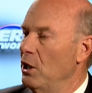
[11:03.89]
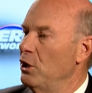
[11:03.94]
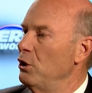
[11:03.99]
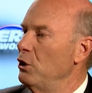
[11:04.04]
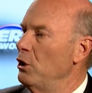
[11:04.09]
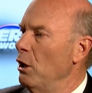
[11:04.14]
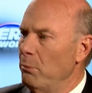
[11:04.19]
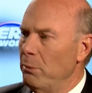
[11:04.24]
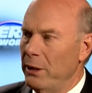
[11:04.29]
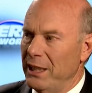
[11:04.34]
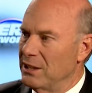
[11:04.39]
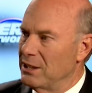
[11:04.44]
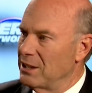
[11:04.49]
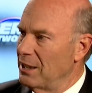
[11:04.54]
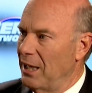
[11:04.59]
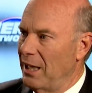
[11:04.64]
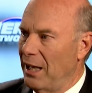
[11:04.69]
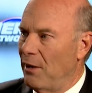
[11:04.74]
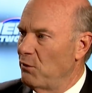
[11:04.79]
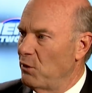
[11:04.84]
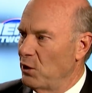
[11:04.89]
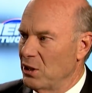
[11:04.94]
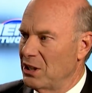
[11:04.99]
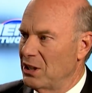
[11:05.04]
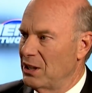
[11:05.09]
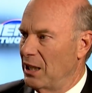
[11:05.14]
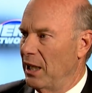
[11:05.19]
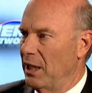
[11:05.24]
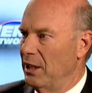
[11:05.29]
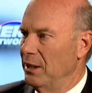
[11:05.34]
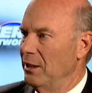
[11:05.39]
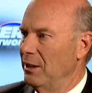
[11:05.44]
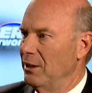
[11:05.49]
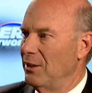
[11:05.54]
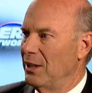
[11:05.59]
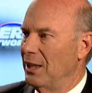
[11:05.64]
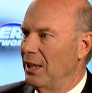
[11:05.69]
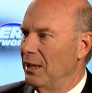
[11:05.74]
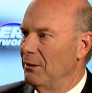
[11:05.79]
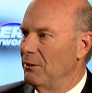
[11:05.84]
Nobody's ever said
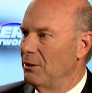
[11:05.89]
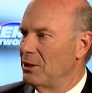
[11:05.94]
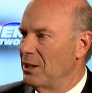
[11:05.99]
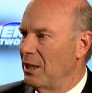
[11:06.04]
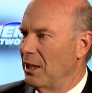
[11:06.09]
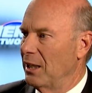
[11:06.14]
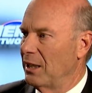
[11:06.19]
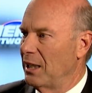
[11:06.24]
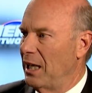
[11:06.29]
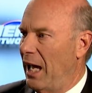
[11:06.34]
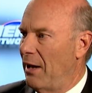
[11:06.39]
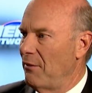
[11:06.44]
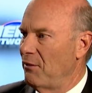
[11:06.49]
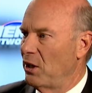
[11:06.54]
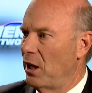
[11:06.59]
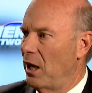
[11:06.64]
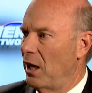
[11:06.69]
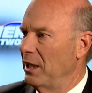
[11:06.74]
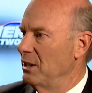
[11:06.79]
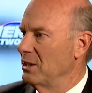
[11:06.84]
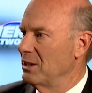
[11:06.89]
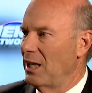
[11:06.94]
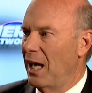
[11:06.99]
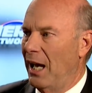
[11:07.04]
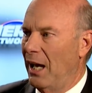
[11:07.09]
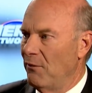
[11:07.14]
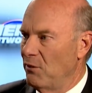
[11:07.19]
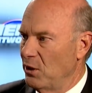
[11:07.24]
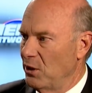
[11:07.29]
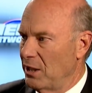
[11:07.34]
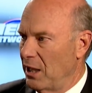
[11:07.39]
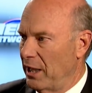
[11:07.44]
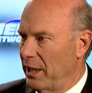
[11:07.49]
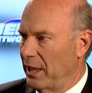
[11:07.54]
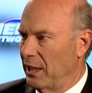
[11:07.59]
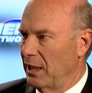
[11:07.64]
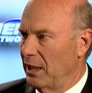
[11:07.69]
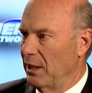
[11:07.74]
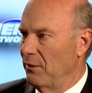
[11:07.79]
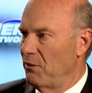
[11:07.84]
that uh, Kavanaugh has ever done
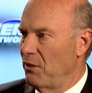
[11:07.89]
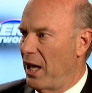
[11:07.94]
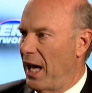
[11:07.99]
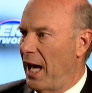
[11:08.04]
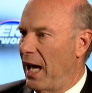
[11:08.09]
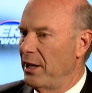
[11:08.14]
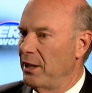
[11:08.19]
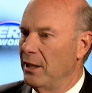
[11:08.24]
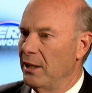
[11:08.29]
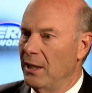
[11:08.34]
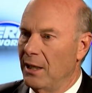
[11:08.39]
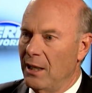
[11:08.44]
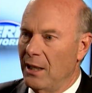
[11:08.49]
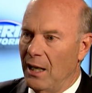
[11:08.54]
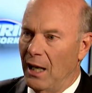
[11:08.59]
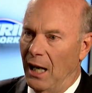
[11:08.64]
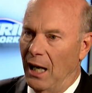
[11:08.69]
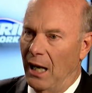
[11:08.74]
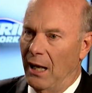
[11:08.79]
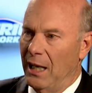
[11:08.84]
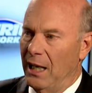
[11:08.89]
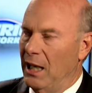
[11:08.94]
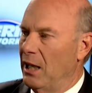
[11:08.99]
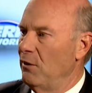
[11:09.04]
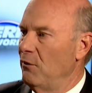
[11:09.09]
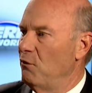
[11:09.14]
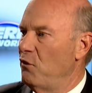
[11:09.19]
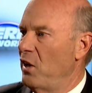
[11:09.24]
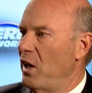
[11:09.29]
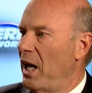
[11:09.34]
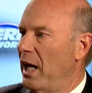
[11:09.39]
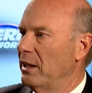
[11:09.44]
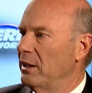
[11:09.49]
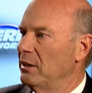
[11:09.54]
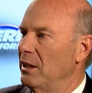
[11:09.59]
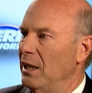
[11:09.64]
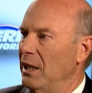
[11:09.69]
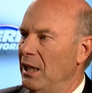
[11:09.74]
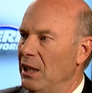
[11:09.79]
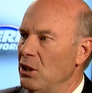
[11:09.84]
any of that. Right. Uh, and in
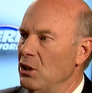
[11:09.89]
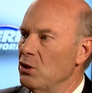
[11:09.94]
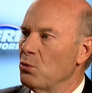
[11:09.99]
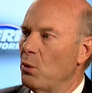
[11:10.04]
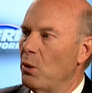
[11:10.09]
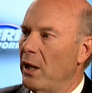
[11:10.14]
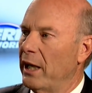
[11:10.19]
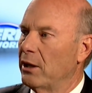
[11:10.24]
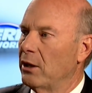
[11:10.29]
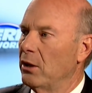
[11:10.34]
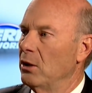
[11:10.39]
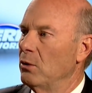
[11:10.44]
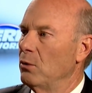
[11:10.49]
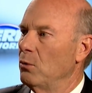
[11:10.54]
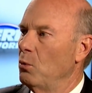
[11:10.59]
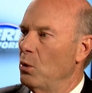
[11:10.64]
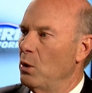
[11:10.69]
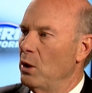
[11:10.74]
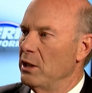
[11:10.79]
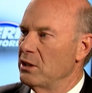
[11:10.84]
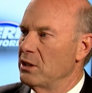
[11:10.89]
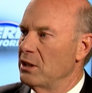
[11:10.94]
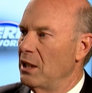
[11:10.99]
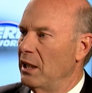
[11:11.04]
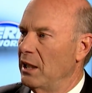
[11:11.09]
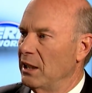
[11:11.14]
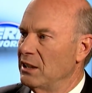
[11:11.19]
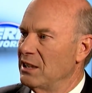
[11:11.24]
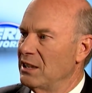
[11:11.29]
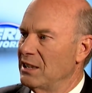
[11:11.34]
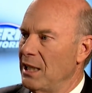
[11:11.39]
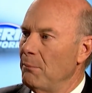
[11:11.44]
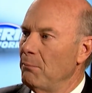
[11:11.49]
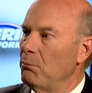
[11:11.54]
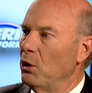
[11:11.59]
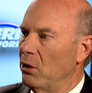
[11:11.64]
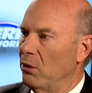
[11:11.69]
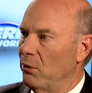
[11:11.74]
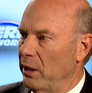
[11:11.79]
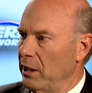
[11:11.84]
fact, his record was
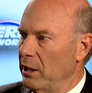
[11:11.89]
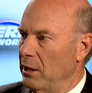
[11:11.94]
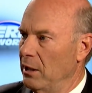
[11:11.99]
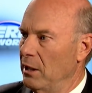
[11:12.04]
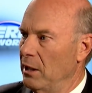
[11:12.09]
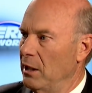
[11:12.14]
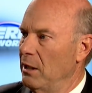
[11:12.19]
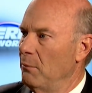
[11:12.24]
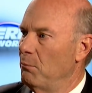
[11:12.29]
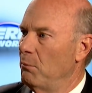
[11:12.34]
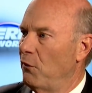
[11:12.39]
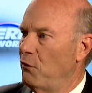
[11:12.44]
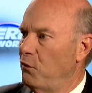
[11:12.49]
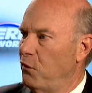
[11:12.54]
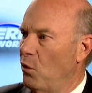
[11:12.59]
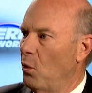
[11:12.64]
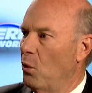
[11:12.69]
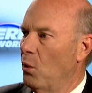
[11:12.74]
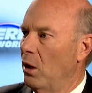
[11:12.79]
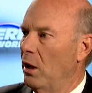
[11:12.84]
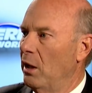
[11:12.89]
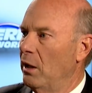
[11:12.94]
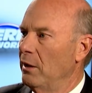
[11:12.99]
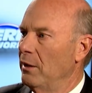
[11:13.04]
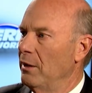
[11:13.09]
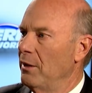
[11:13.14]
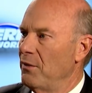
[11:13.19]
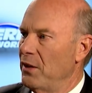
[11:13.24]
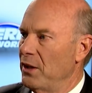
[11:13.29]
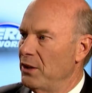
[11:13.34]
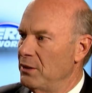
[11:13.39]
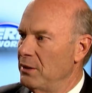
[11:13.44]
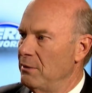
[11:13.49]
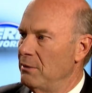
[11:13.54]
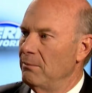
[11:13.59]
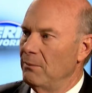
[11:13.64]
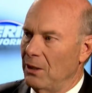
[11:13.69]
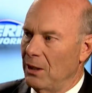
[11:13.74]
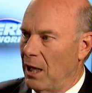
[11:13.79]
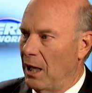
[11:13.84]
exemplary before the
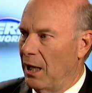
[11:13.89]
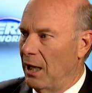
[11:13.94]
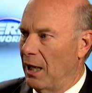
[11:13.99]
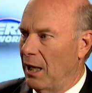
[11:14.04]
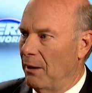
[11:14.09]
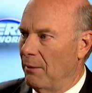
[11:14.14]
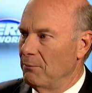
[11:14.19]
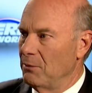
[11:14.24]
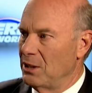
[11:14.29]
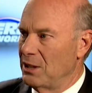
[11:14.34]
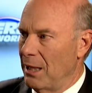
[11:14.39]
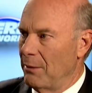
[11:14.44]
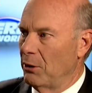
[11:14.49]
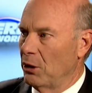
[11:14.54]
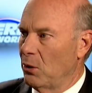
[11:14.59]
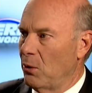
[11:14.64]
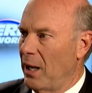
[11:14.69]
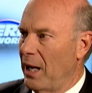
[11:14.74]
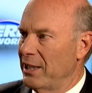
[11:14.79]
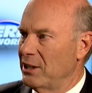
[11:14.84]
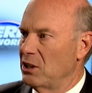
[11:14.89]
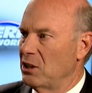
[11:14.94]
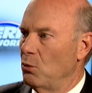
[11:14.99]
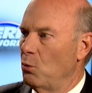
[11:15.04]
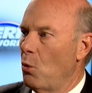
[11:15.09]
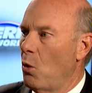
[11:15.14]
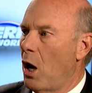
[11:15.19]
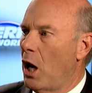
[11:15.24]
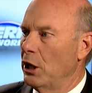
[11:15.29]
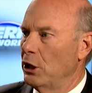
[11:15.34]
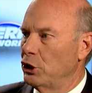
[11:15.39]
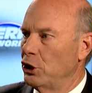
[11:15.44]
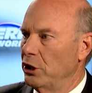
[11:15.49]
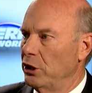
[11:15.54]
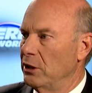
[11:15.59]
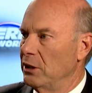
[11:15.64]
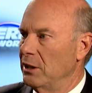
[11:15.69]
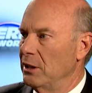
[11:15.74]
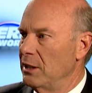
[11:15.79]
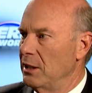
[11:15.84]
um, Democrats in
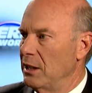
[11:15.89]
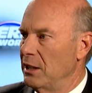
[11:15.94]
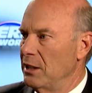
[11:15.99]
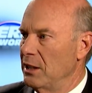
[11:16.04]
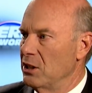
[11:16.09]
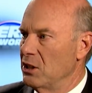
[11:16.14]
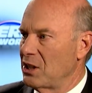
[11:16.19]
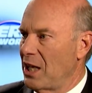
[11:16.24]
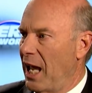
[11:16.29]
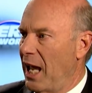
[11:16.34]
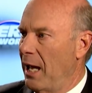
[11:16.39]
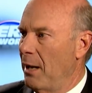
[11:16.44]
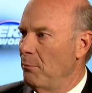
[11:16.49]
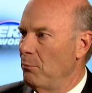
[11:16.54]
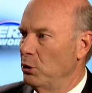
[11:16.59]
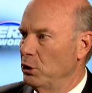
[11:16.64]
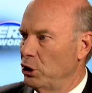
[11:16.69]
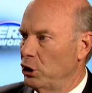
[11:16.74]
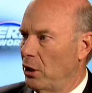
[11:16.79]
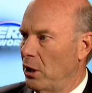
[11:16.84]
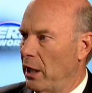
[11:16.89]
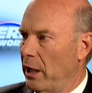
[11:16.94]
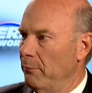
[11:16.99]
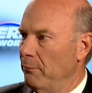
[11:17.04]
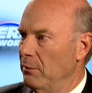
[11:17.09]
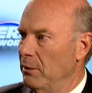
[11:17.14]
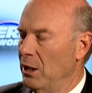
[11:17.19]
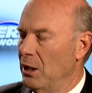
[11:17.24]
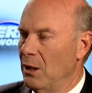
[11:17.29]
Washington did this ambush on him.